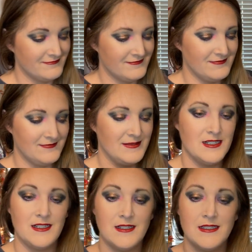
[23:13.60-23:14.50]

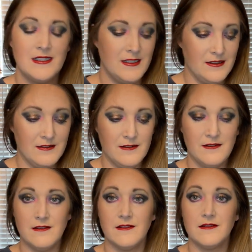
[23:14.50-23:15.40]

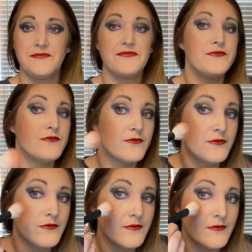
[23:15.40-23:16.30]

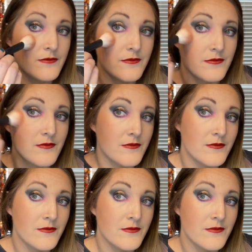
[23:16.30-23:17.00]
(no one is talking)